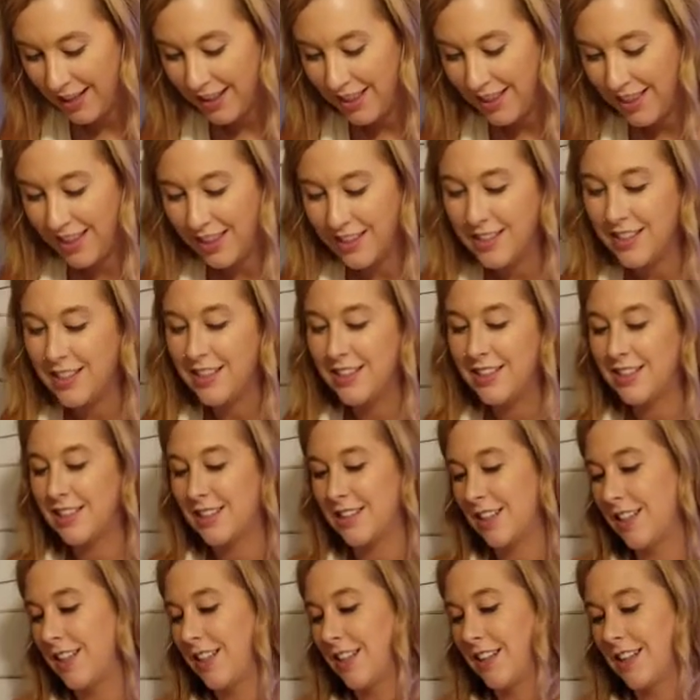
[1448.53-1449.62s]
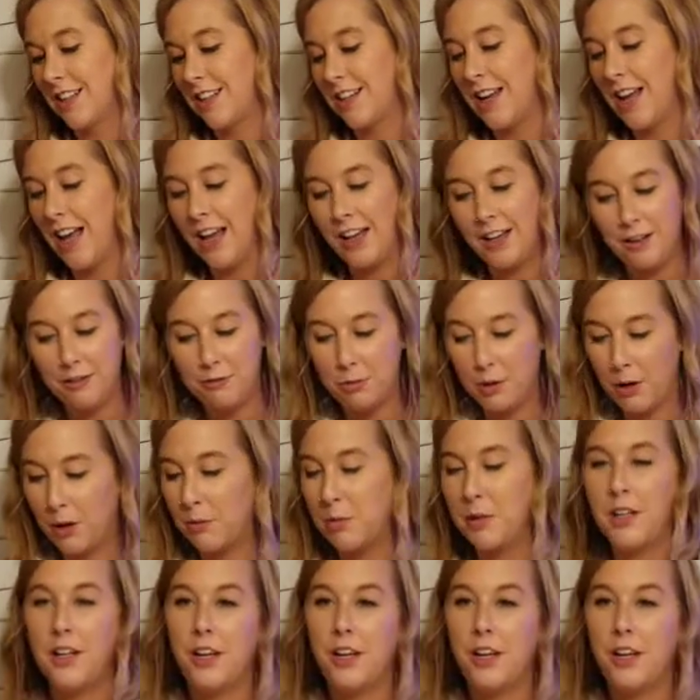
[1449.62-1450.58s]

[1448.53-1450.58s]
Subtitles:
this is kind of probably